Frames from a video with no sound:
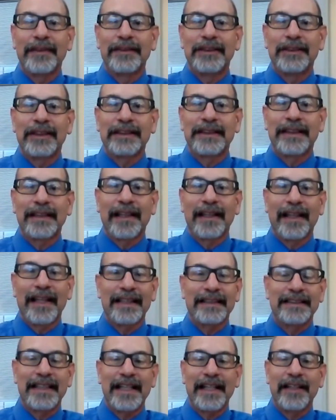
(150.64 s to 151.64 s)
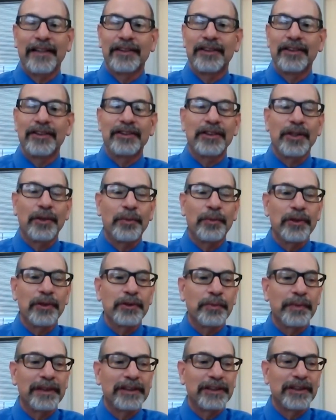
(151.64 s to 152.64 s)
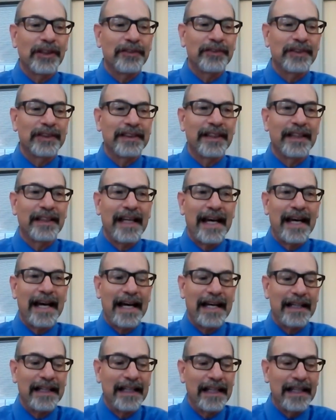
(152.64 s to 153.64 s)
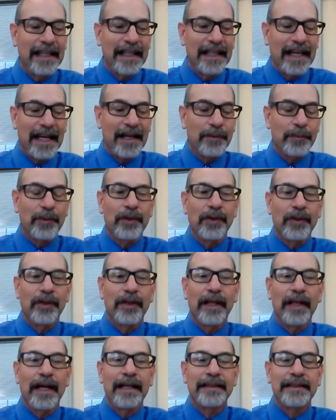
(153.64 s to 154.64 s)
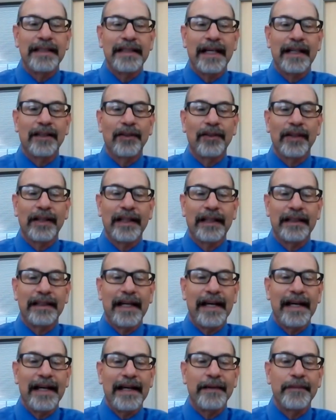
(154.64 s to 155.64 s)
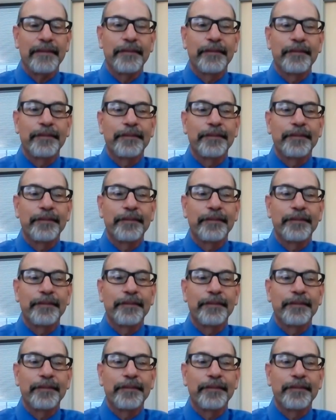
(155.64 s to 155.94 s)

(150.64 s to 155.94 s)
just in the last day or two, so we'll switch over to that and we'll take a look at that.